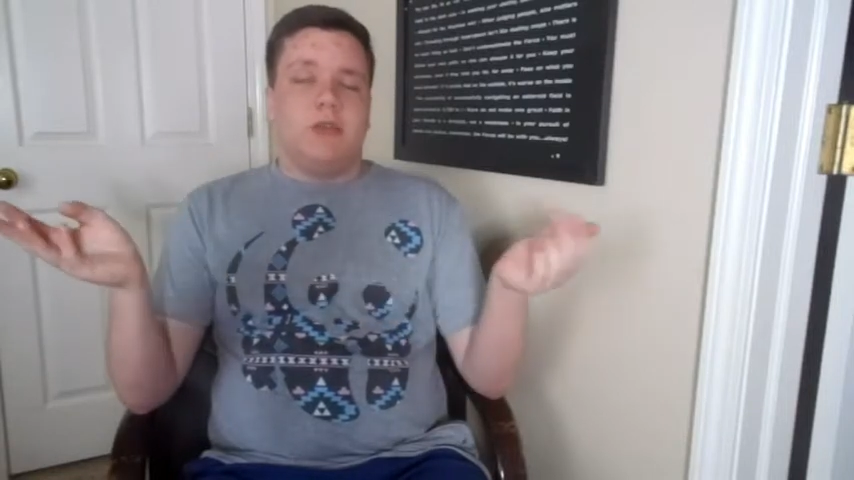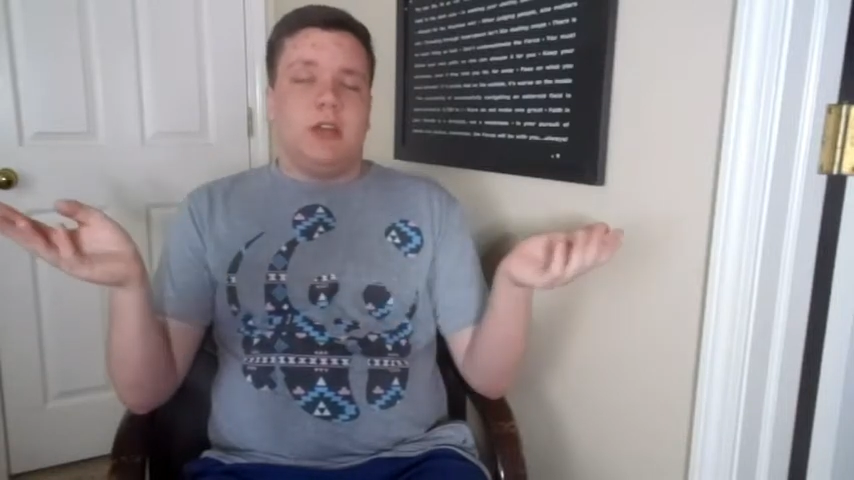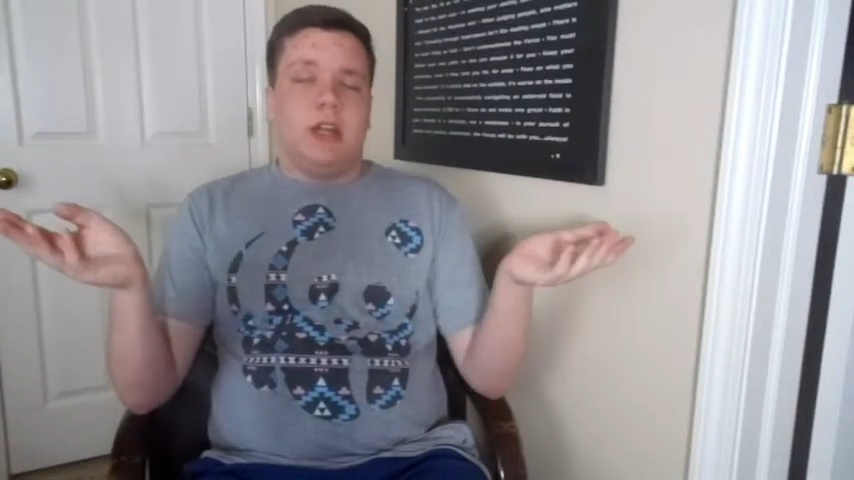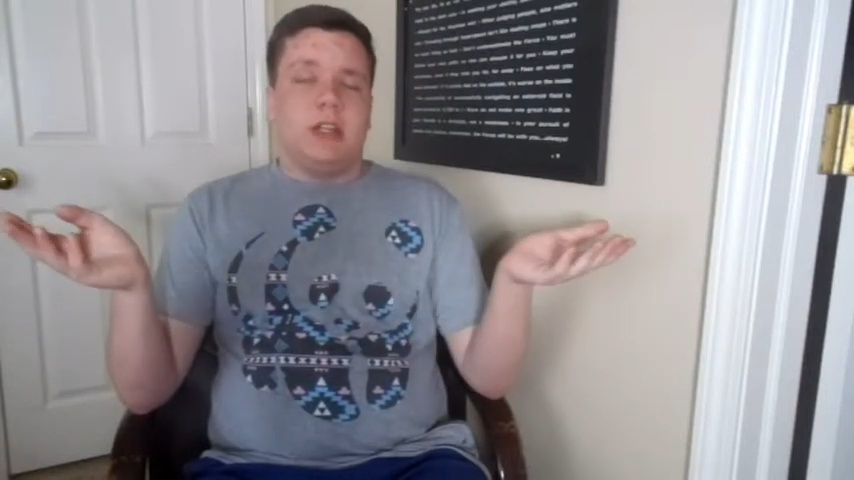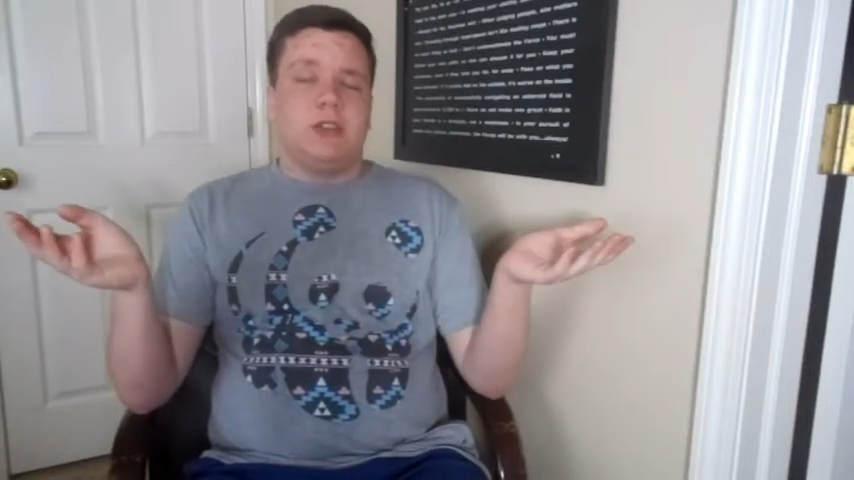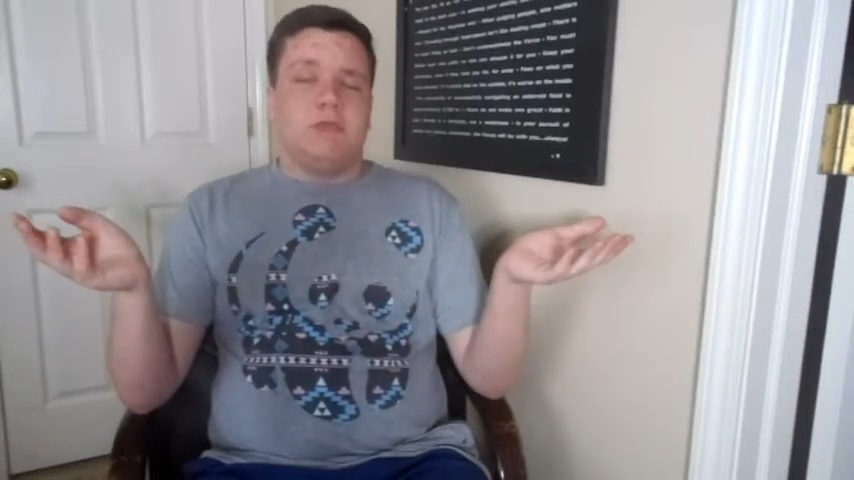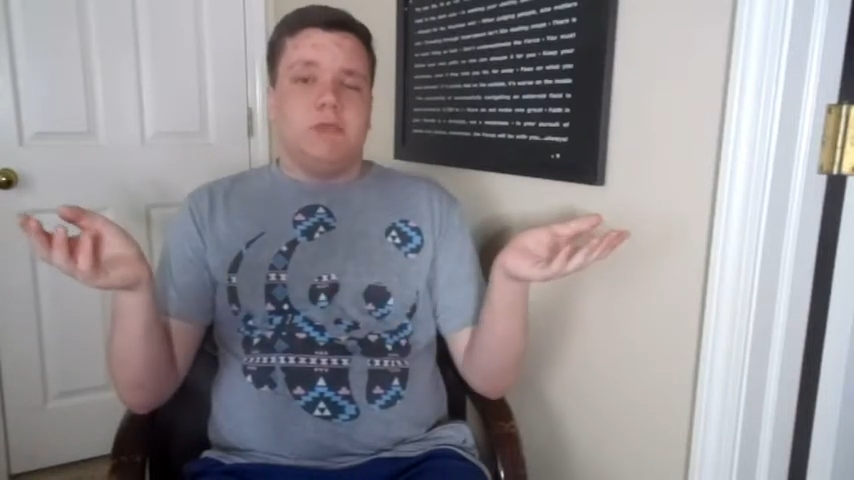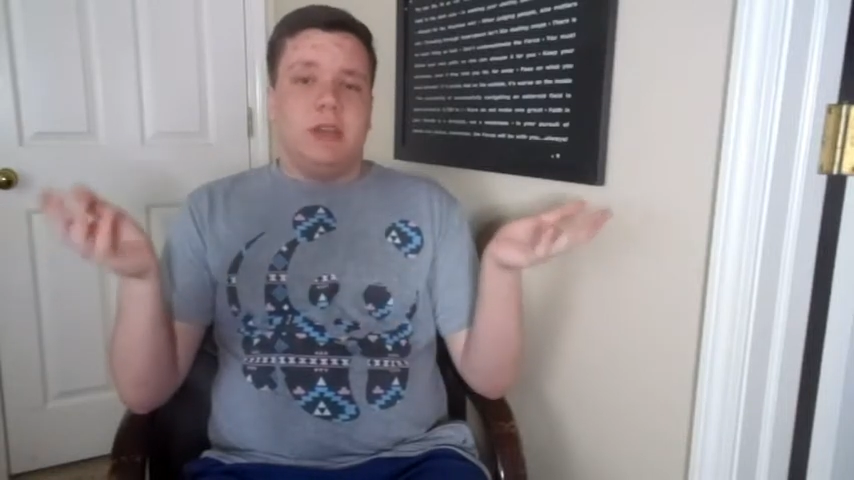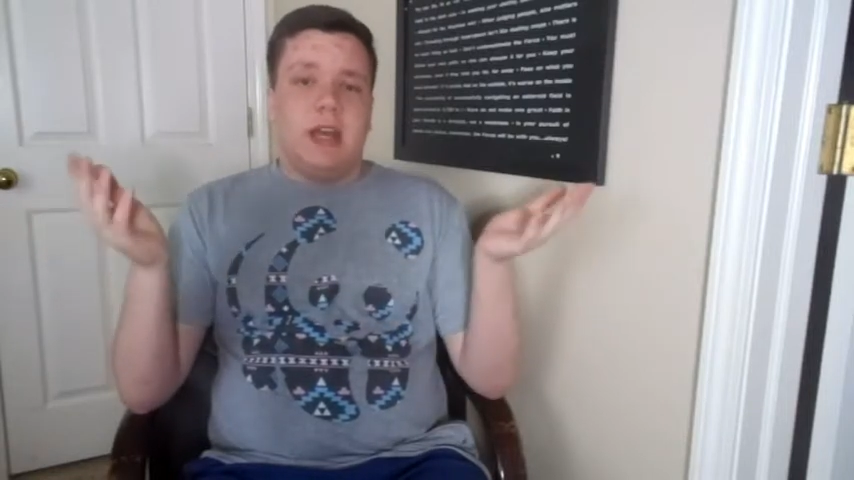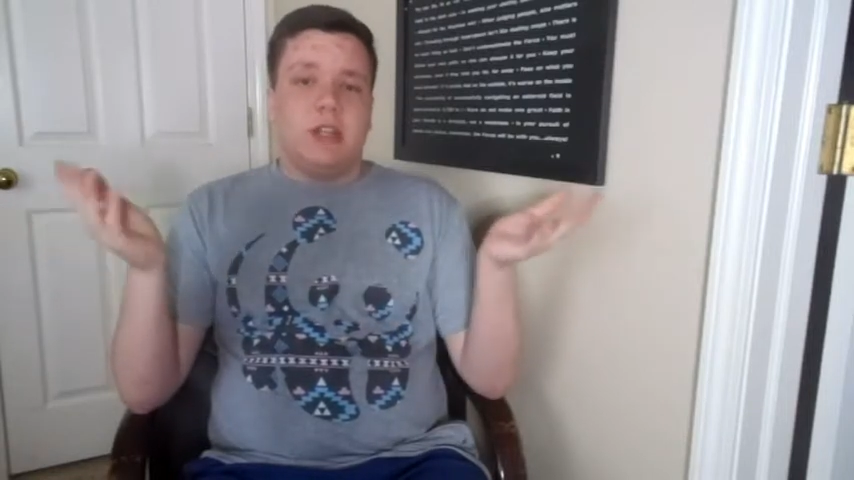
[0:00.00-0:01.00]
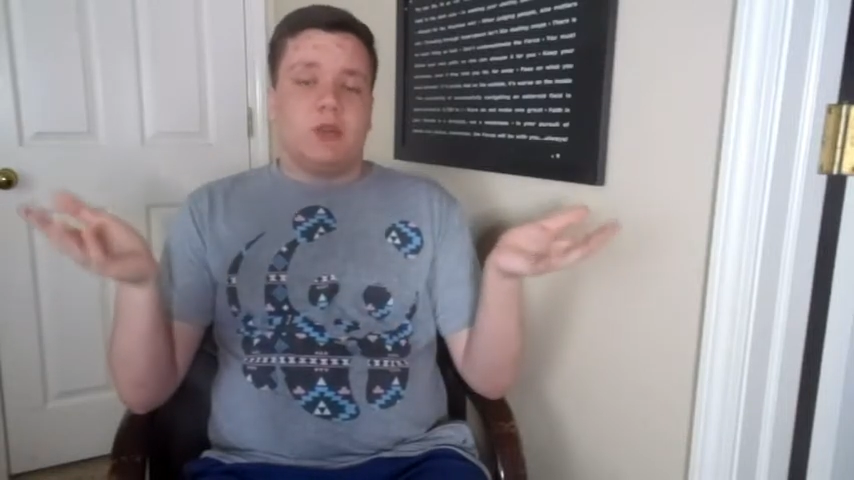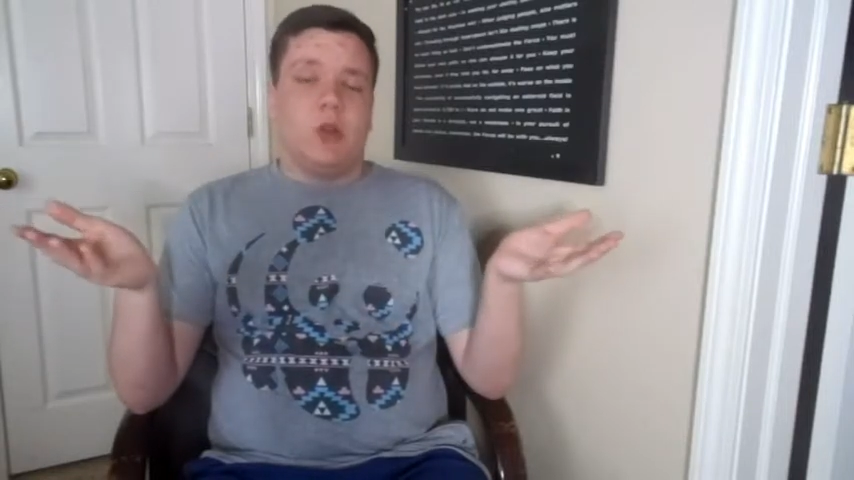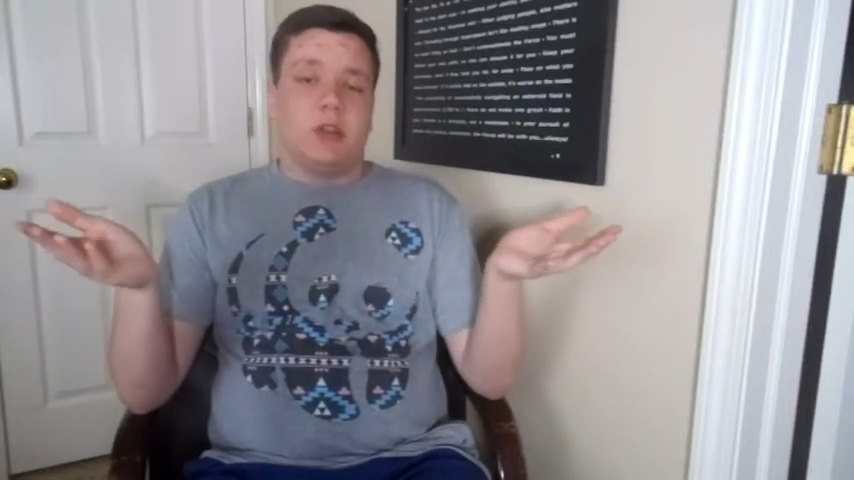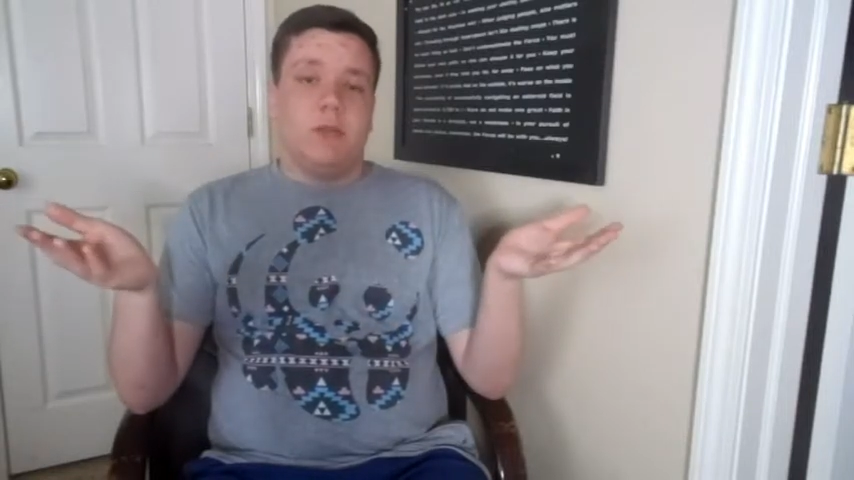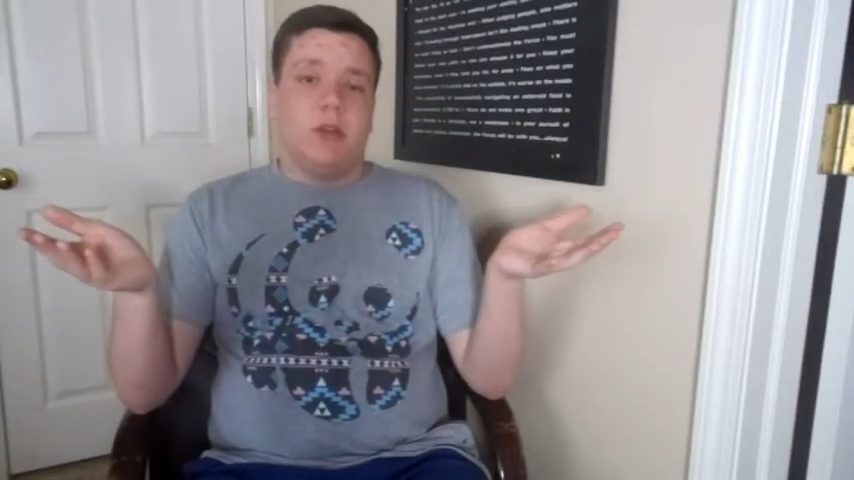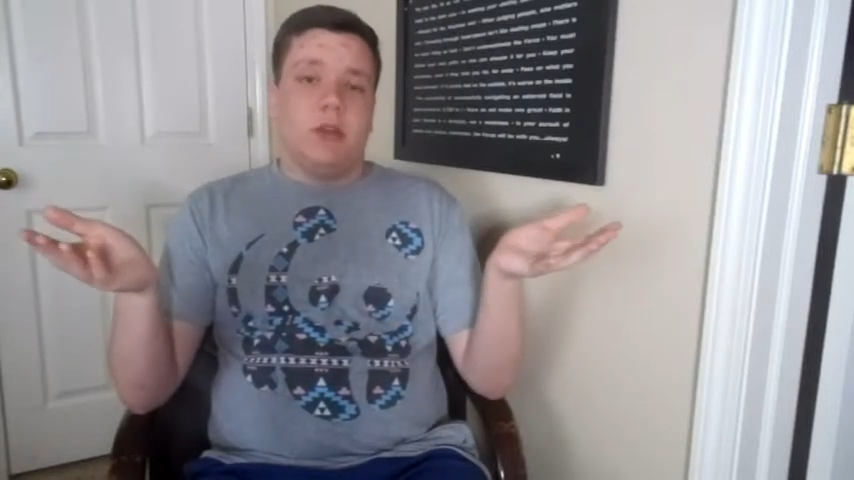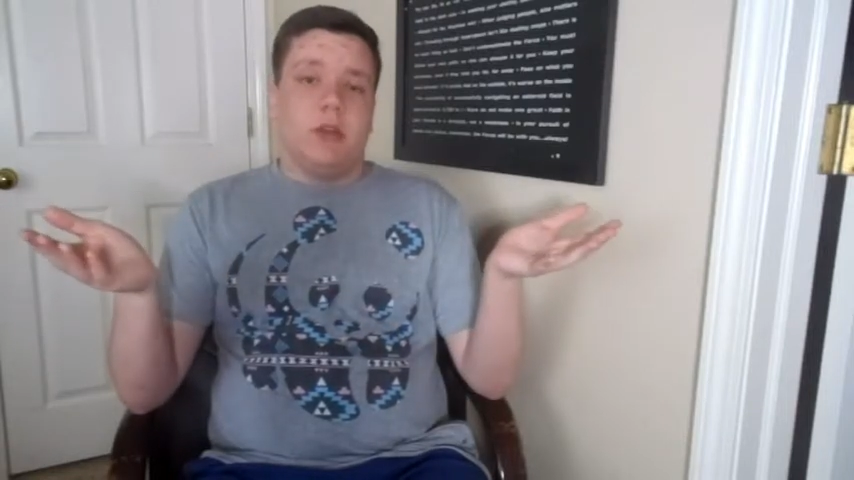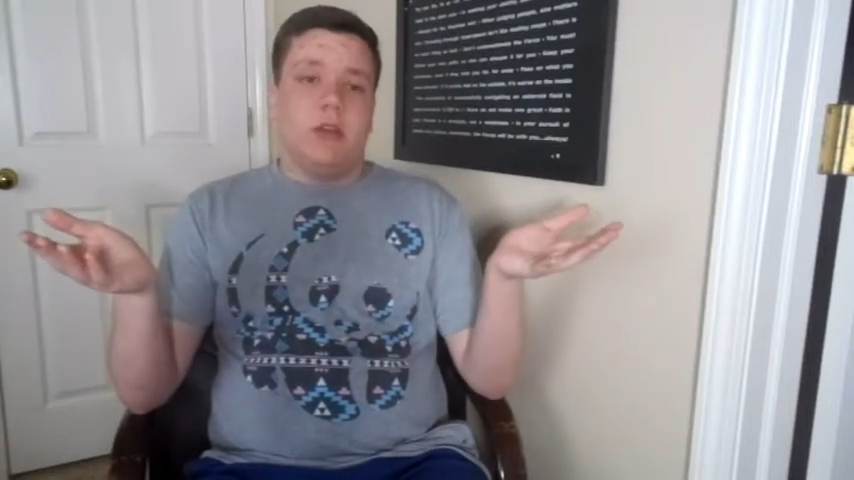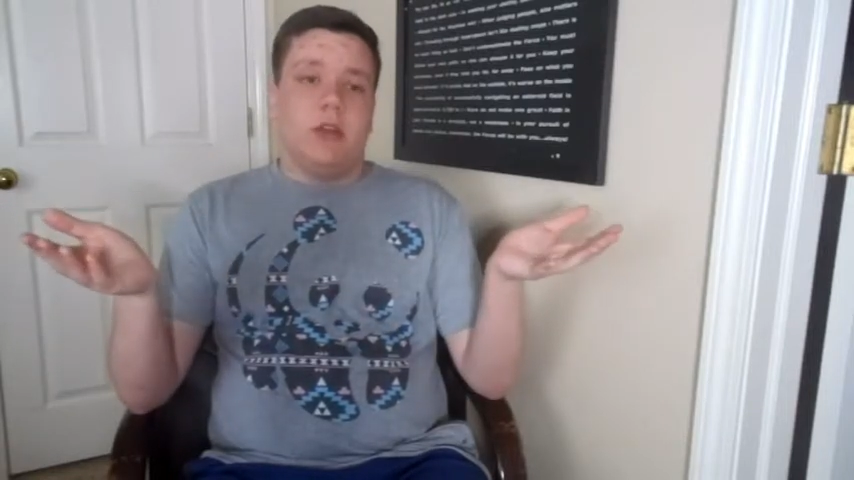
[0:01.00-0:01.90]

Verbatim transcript: he has he has to rock the beard.